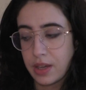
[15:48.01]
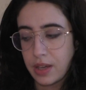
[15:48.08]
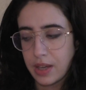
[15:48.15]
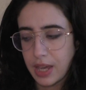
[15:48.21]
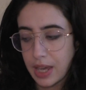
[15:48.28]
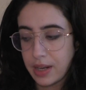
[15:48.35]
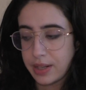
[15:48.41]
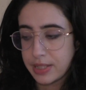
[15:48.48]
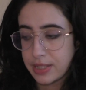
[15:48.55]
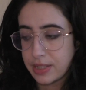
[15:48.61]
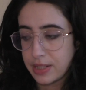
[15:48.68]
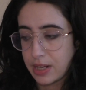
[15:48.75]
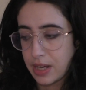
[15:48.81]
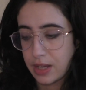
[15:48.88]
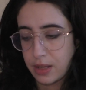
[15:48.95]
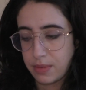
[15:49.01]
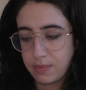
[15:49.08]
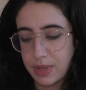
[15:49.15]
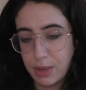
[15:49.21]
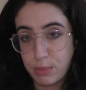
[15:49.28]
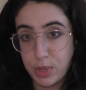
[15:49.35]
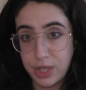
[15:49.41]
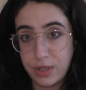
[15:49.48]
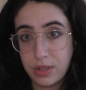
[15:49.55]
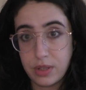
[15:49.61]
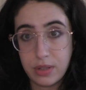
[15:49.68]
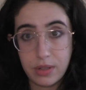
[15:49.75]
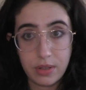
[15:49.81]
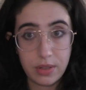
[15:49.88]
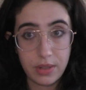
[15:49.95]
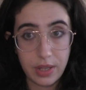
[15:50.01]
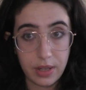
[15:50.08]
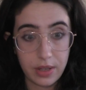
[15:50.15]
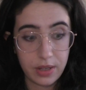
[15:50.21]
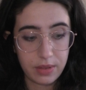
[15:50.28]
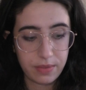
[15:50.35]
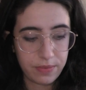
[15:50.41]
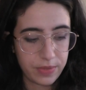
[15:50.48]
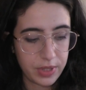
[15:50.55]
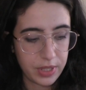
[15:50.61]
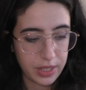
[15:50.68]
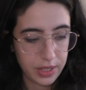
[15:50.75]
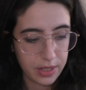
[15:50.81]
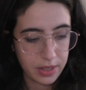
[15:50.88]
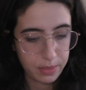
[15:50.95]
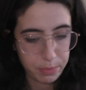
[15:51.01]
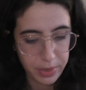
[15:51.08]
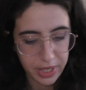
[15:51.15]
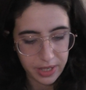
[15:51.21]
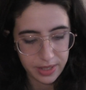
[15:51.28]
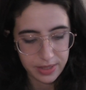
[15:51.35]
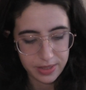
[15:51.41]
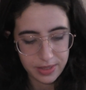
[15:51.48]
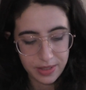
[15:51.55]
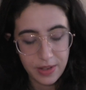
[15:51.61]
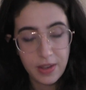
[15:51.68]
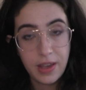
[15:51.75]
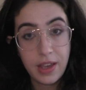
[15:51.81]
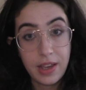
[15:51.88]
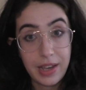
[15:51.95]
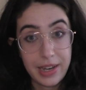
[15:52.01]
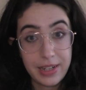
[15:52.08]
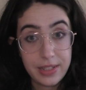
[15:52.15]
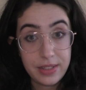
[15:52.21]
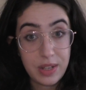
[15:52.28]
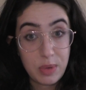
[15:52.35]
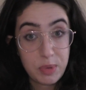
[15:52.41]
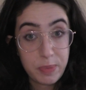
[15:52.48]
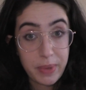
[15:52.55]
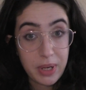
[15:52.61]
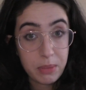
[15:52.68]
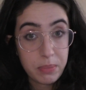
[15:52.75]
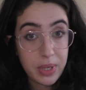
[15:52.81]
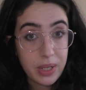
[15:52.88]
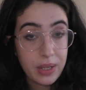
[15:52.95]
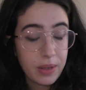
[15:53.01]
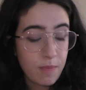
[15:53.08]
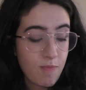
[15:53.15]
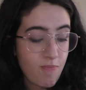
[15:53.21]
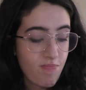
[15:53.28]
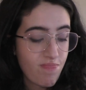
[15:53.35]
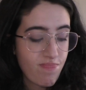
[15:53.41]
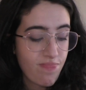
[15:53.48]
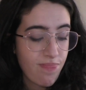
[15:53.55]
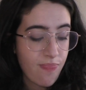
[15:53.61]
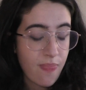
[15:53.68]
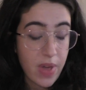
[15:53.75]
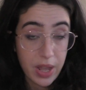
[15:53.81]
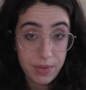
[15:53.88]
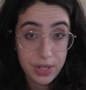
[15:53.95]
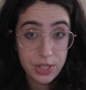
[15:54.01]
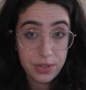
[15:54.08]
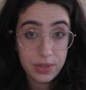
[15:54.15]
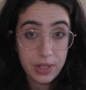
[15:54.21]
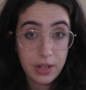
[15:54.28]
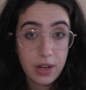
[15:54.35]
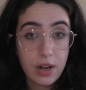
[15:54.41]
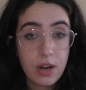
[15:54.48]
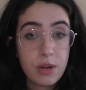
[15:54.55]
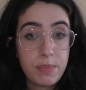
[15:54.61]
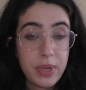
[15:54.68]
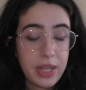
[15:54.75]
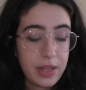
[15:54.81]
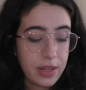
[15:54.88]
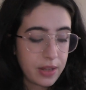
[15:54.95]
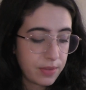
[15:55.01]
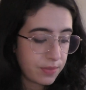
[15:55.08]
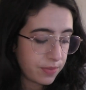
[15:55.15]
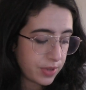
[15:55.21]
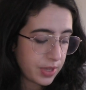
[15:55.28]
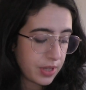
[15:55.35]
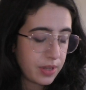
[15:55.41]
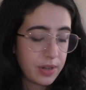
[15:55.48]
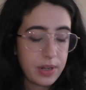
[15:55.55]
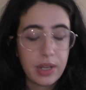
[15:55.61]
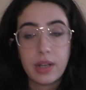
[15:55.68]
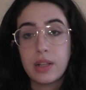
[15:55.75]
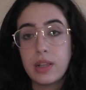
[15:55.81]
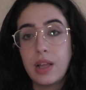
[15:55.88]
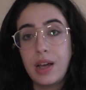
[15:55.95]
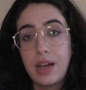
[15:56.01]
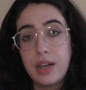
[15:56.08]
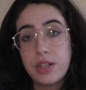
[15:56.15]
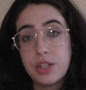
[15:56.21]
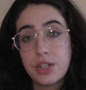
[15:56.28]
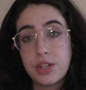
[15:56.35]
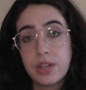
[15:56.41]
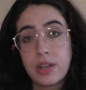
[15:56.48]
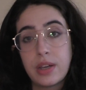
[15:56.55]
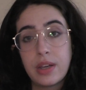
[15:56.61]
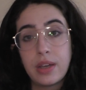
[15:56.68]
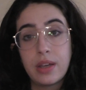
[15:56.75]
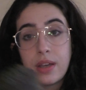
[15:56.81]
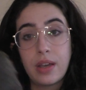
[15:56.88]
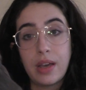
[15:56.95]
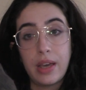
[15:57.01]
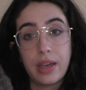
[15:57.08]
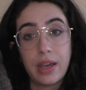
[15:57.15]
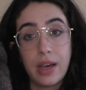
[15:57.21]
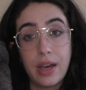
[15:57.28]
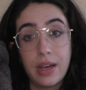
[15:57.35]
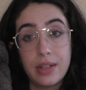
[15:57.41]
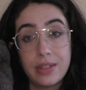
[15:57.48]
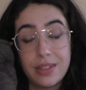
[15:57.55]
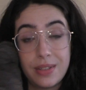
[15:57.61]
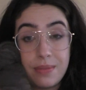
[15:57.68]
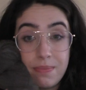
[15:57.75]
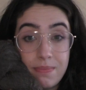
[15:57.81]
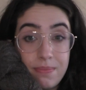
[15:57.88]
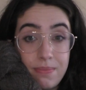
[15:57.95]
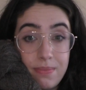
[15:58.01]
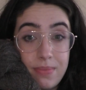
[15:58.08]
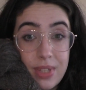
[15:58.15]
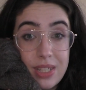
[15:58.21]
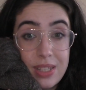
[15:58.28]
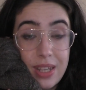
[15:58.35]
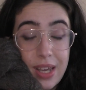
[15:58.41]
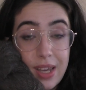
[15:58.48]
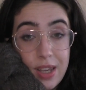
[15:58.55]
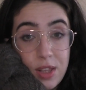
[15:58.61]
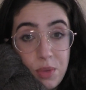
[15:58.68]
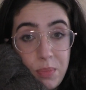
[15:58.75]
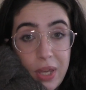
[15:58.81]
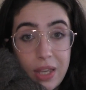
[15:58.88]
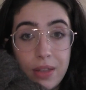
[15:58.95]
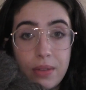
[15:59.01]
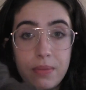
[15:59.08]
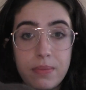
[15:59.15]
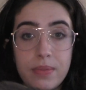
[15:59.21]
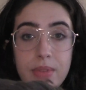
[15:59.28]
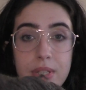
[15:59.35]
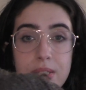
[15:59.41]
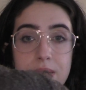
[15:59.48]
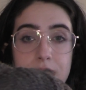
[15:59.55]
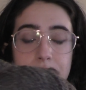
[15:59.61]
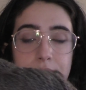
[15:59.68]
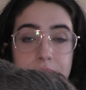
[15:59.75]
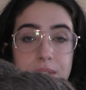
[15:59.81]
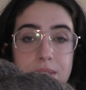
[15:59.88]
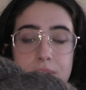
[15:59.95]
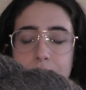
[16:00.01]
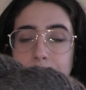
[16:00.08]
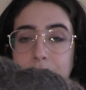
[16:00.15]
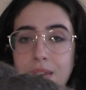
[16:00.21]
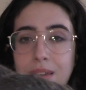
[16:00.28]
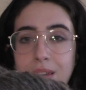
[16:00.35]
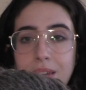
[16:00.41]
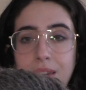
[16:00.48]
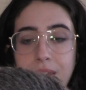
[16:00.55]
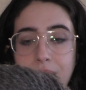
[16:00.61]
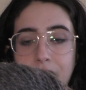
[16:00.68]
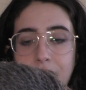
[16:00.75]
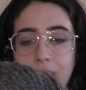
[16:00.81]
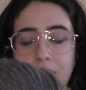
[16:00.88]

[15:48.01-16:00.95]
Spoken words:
again is not that much, thankfully, because I need to stop spending money. I already showed the carbon for the knit collage. I got this guy in the mail. This is a